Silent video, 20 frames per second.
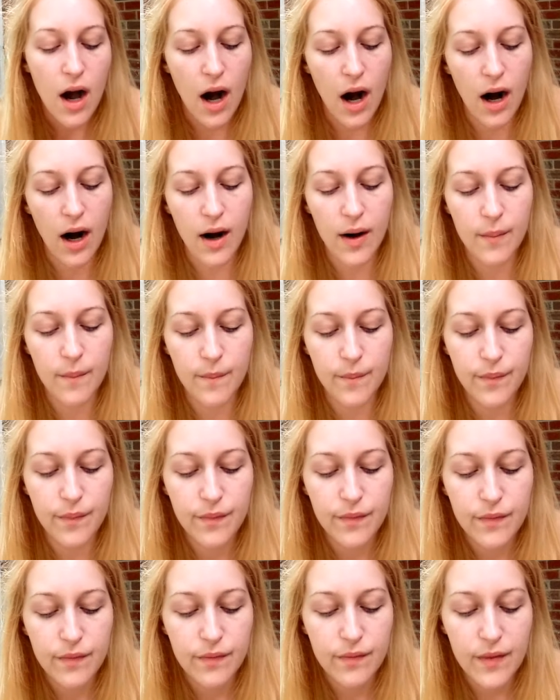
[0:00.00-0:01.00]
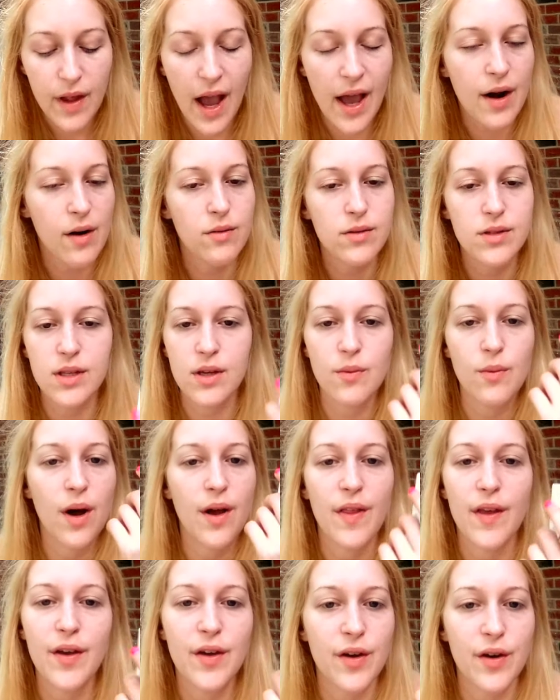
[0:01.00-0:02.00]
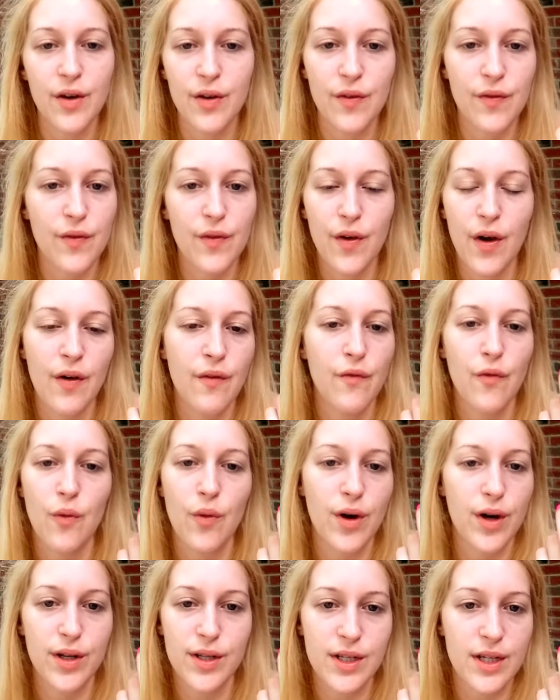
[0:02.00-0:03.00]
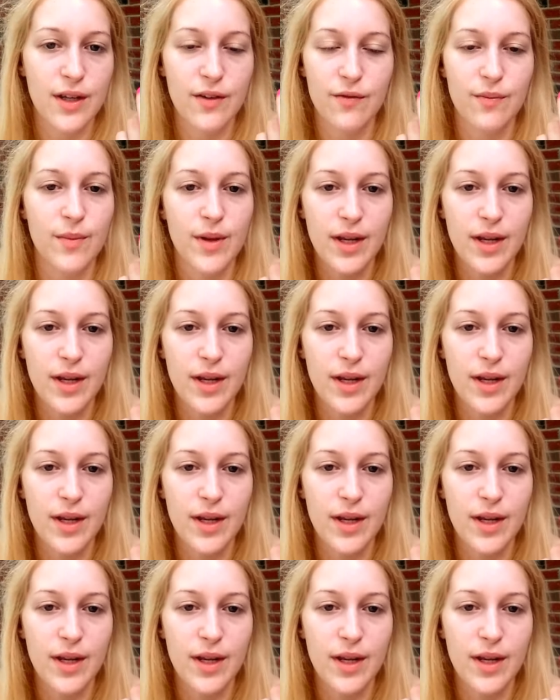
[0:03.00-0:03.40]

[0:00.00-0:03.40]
I don't see why they couldn't have afforded to give